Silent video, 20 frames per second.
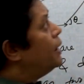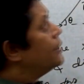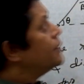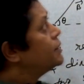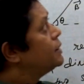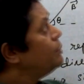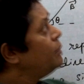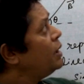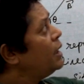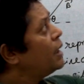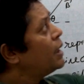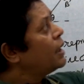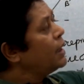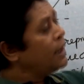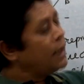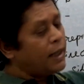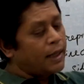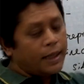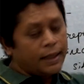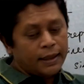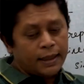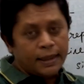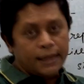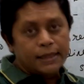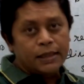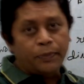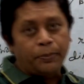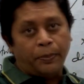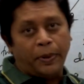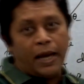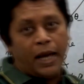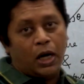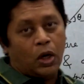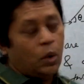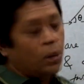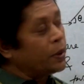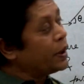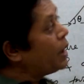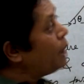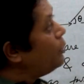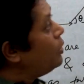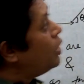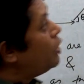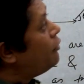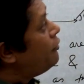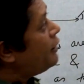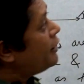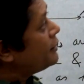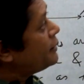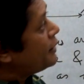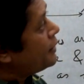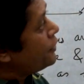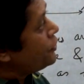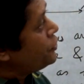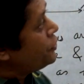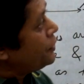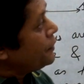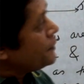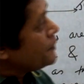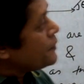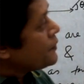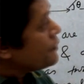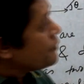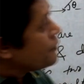Similarly, another is parallelogram law of vector addition.